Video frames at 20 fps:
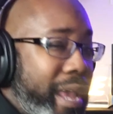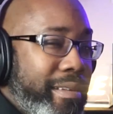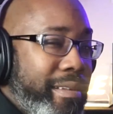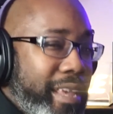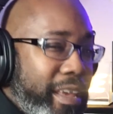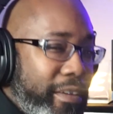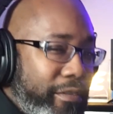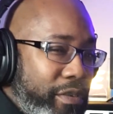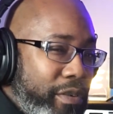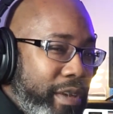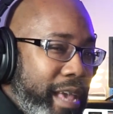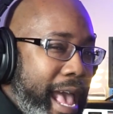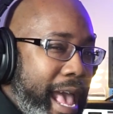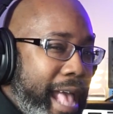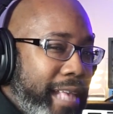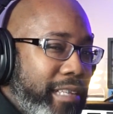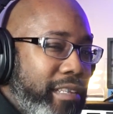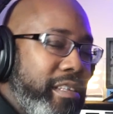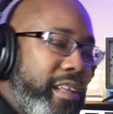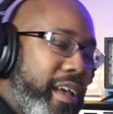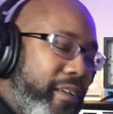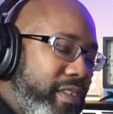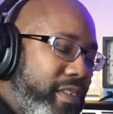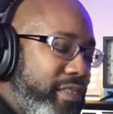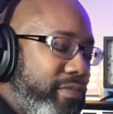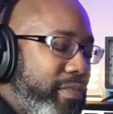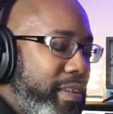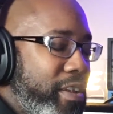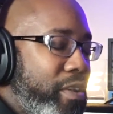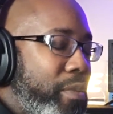But if you guys
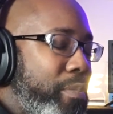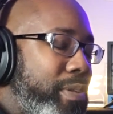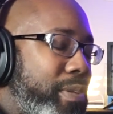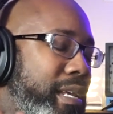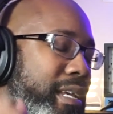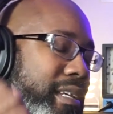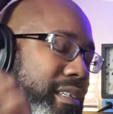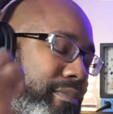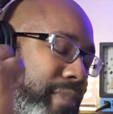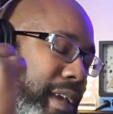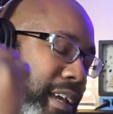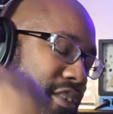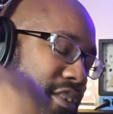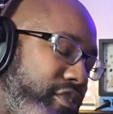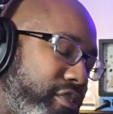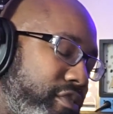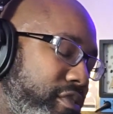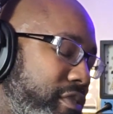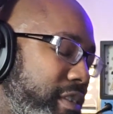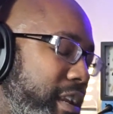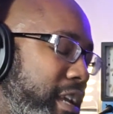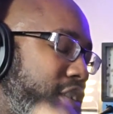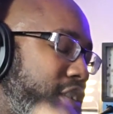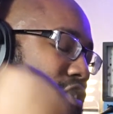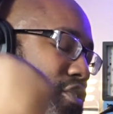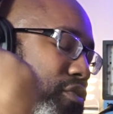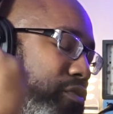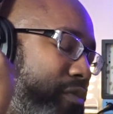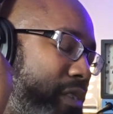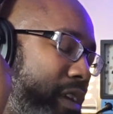love this video, please make sure
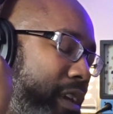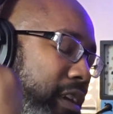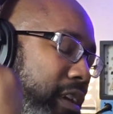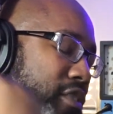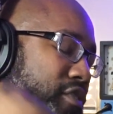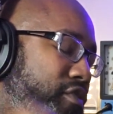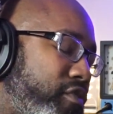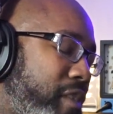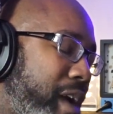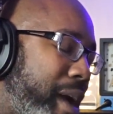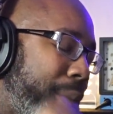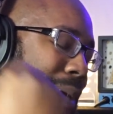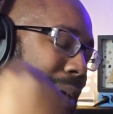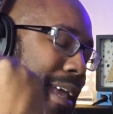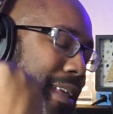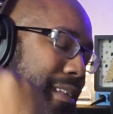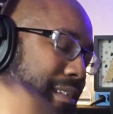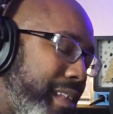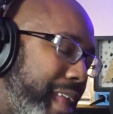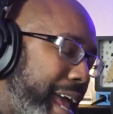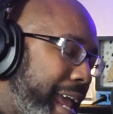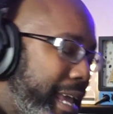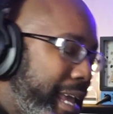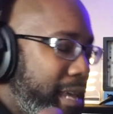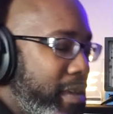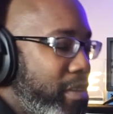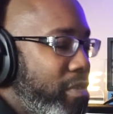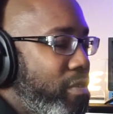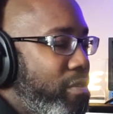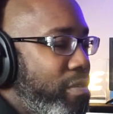that you drop a
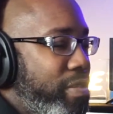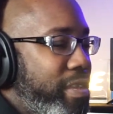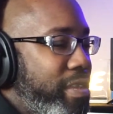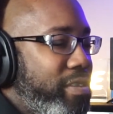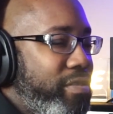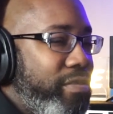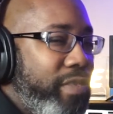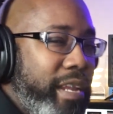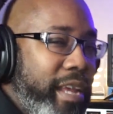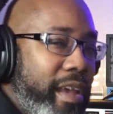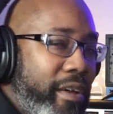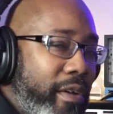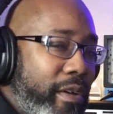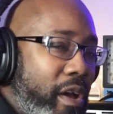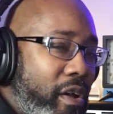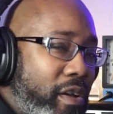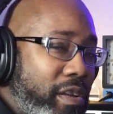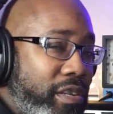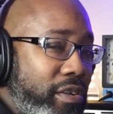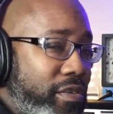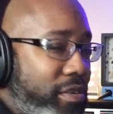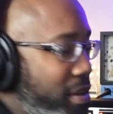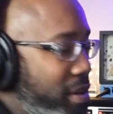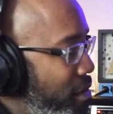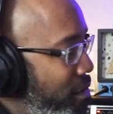like on this video, and also